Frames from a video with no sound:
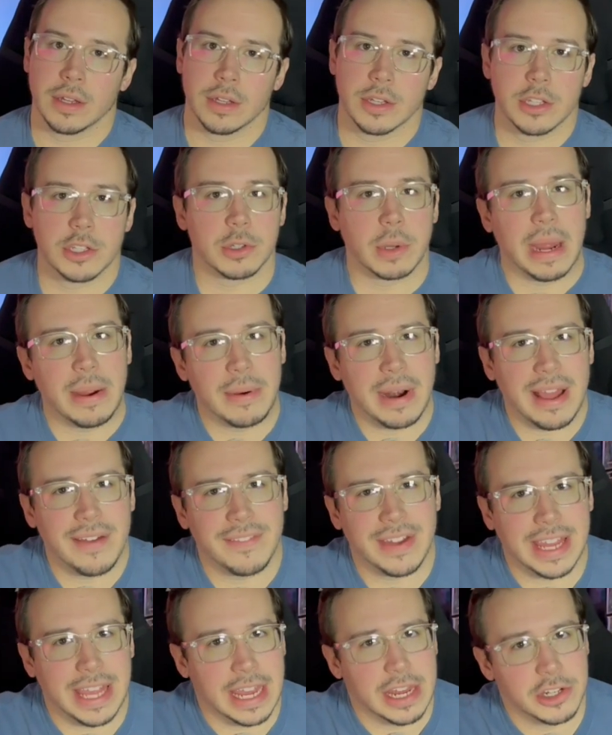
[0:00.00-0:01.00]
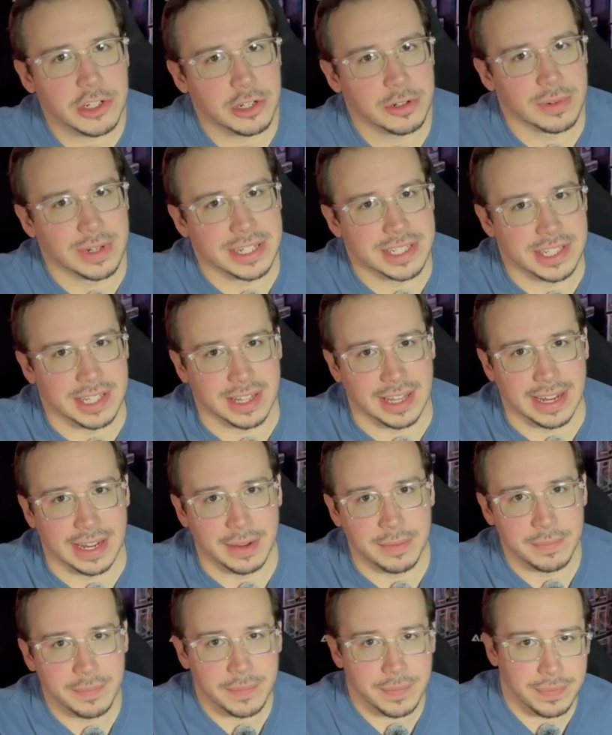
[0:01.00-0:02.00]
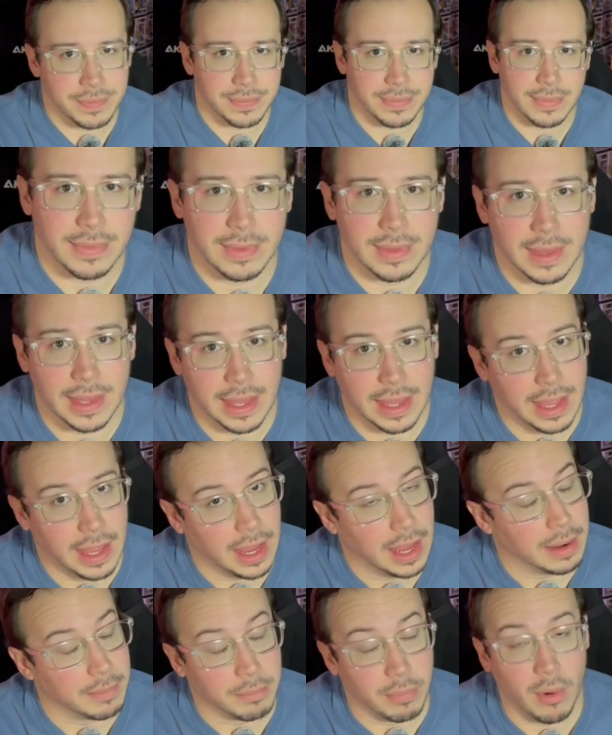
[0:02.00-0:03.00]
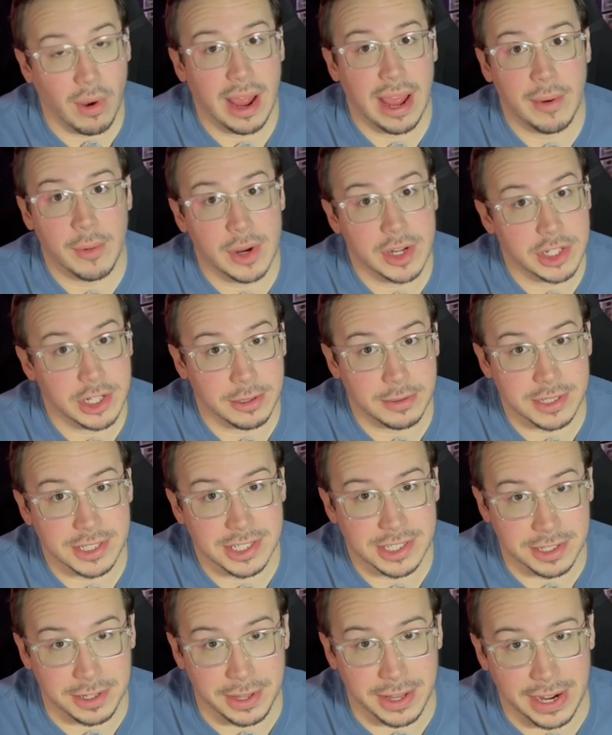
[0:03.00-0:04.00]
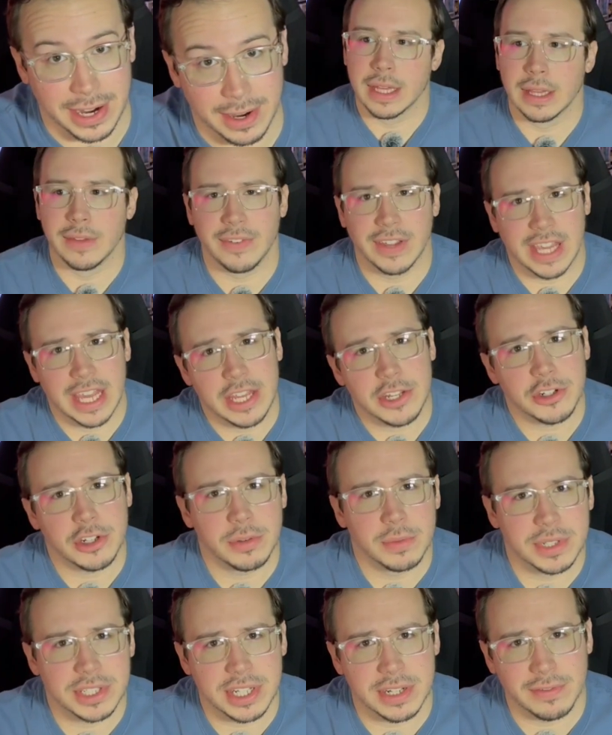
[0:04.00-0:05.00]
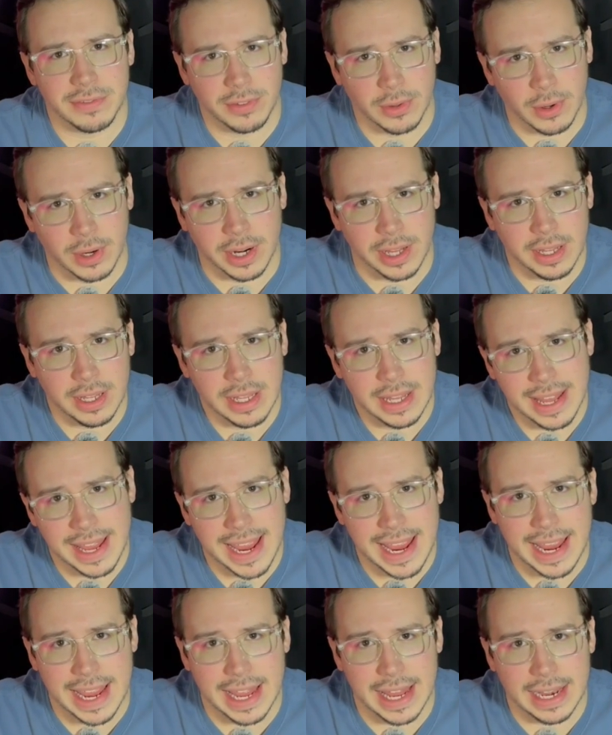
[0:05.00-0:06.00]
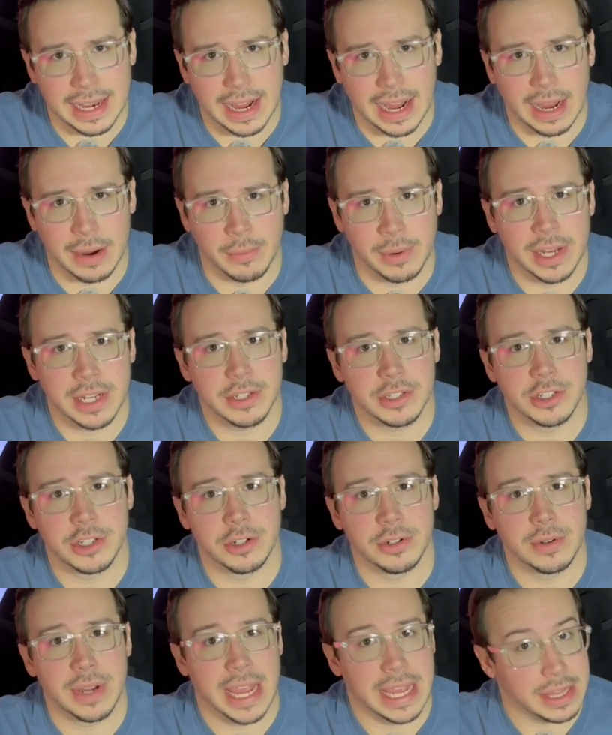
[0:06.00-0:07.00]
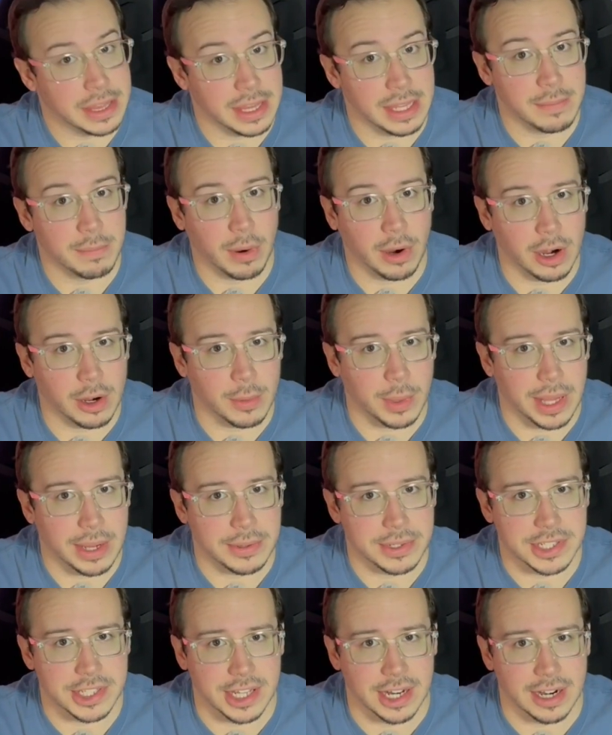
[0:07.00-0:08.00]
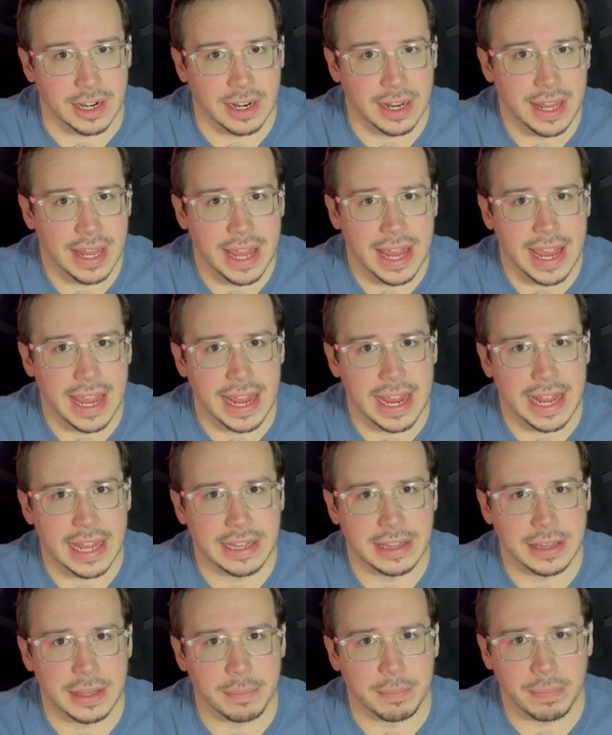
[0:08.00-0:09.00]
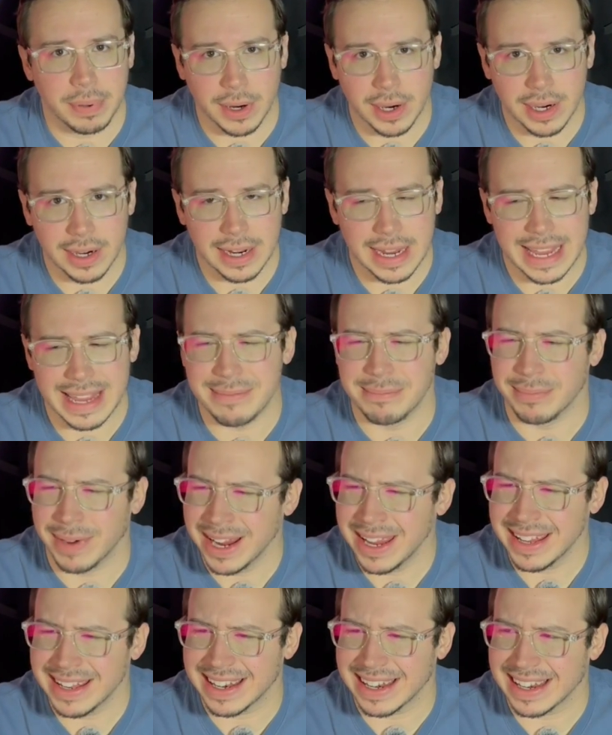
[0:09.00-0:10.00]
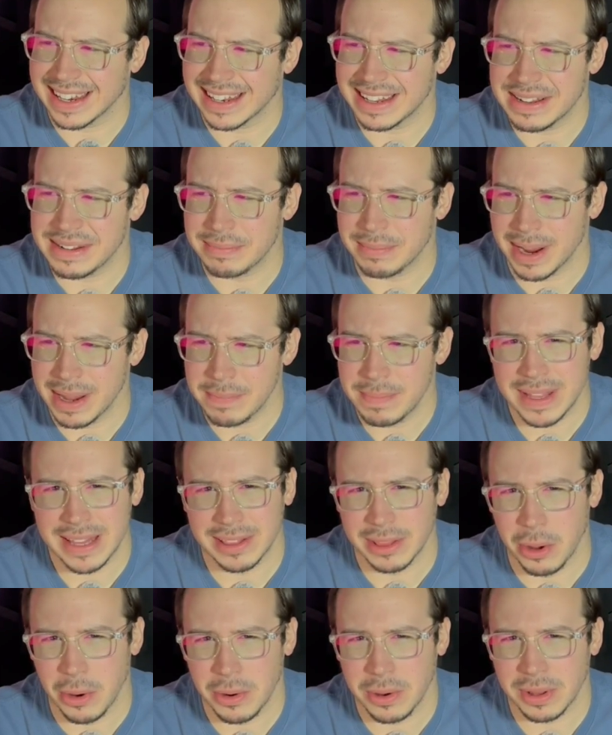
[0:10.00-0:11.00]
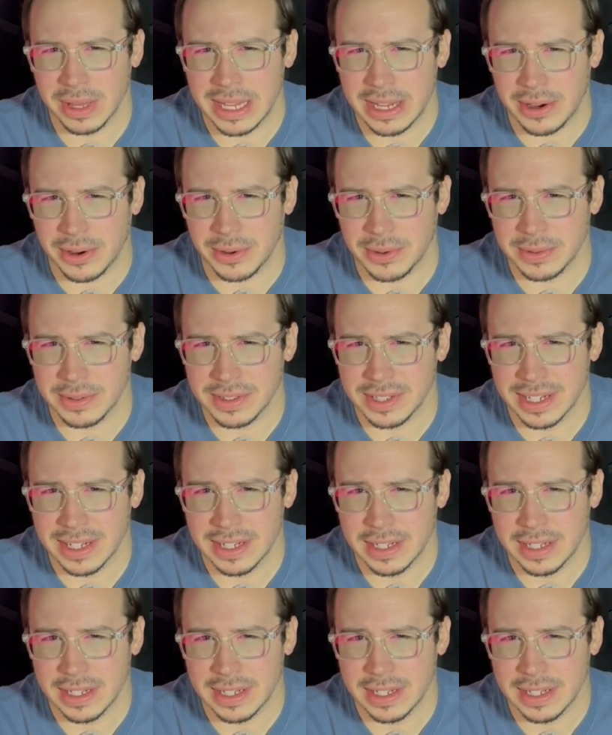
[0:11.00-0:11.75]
So I went on vacation recently, and boy, I wish I was still there. The vacation was in Florida, and I went to a theme park while I was there. And the park, it might be locally owned.